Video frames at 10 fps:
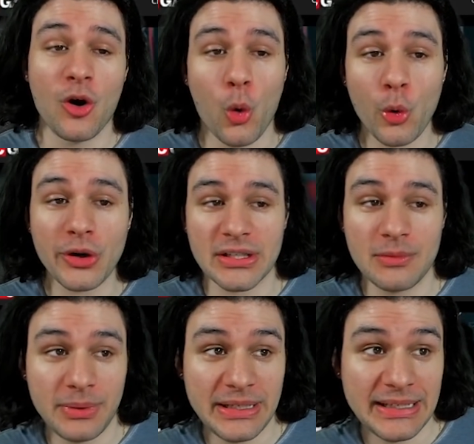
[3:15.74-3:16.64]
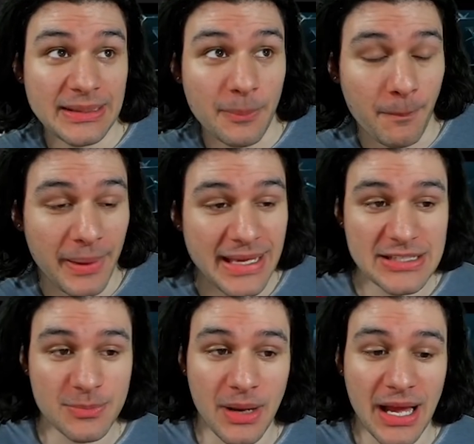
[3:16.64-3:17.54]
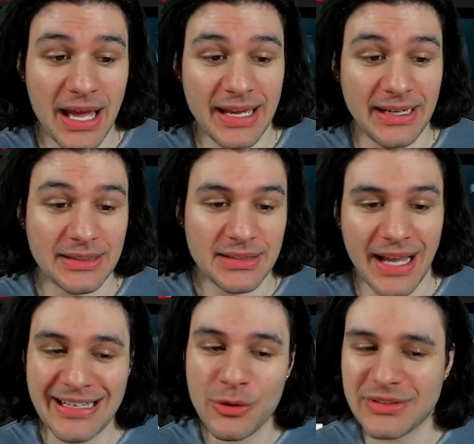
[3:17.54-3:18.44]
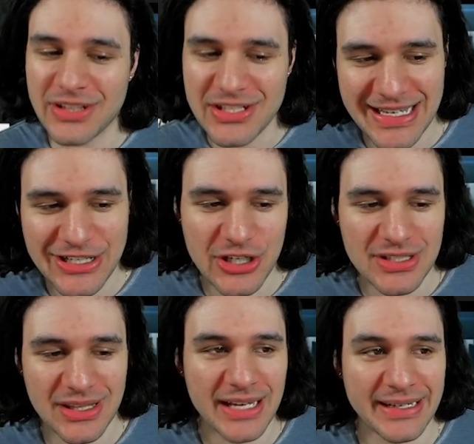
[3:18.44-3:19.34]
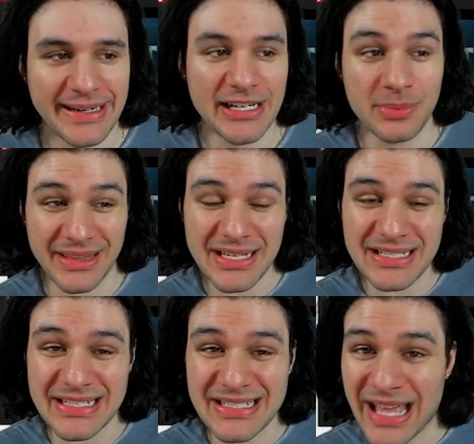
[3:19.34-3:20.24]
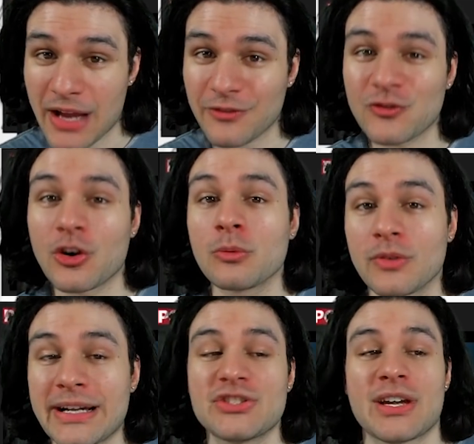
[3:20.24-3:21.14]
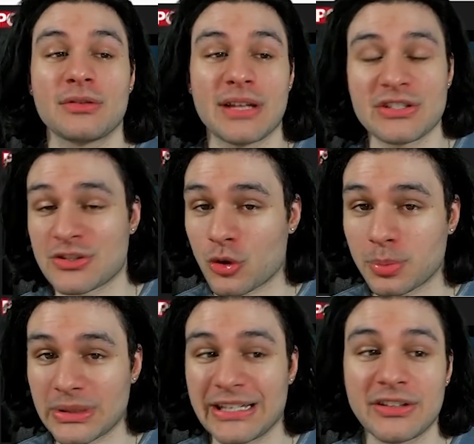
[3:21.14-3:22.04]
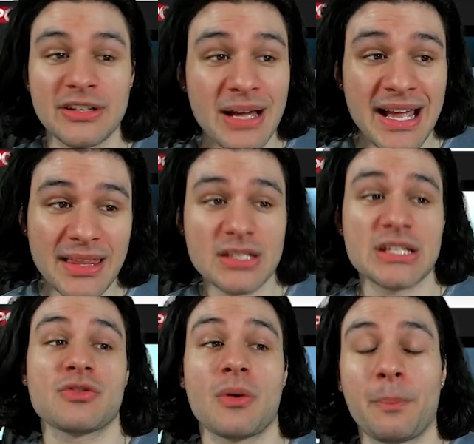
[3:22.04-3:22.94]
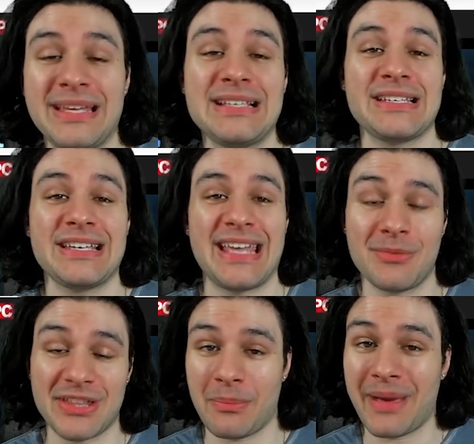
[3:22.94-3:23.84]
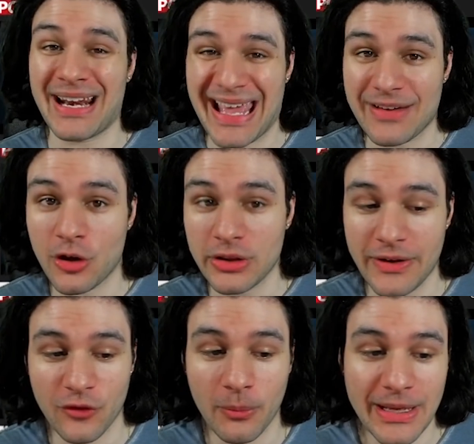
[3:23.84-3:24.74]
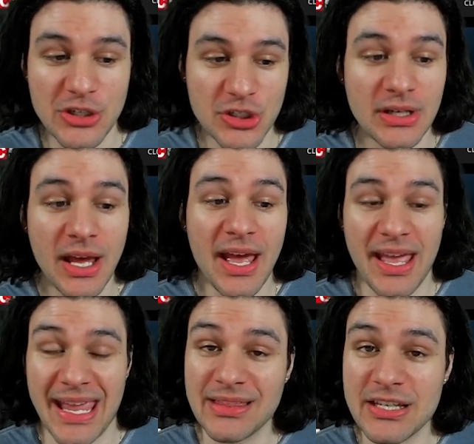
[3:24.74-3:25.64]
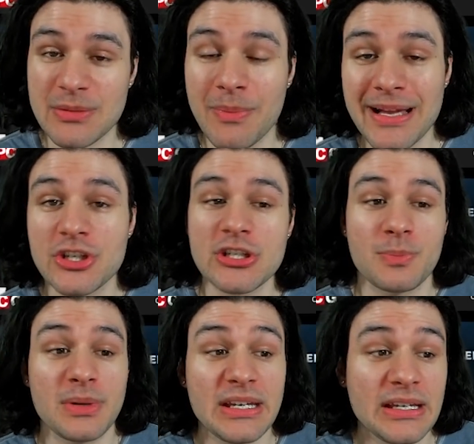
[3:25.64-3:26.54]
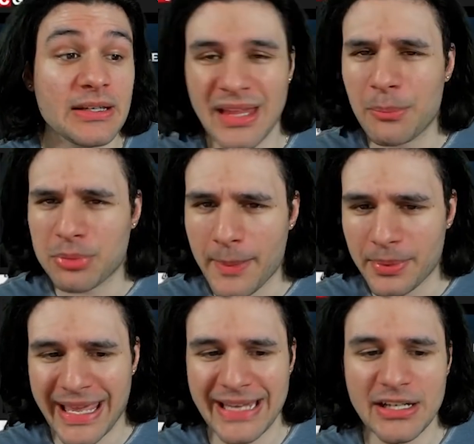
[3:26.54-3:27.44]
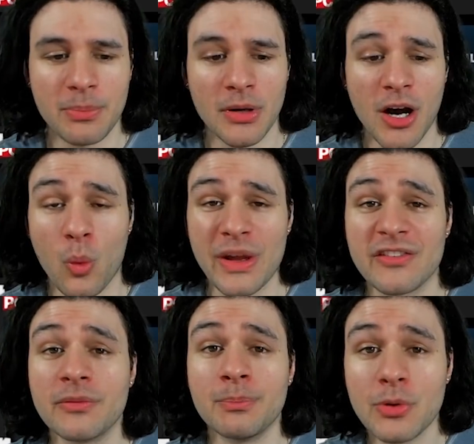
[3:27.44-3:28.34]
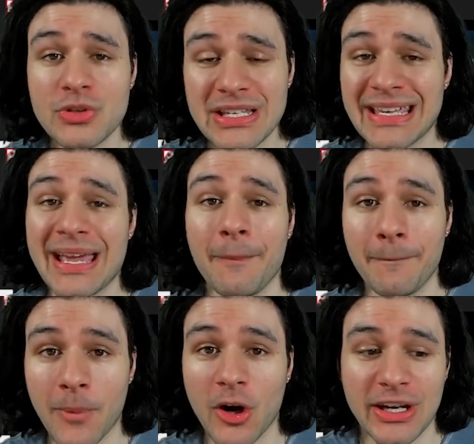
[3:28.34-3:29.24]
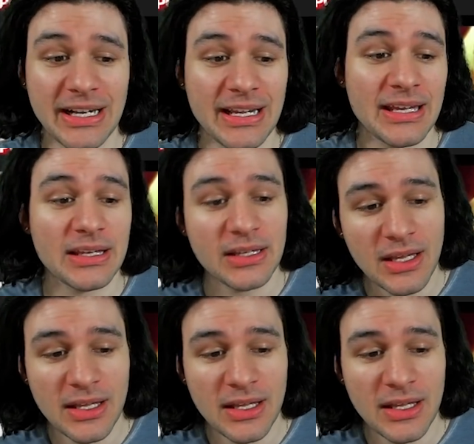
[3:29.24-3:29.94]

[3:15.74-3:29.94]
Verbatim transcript: or it can be based behind, I know it does say just log in here, but this is not from Raid Shadow Legends or Plarium. This is from P C Gamer. They might not have all the information, and this might just be not propaganda, but a way of boosting it, marketing it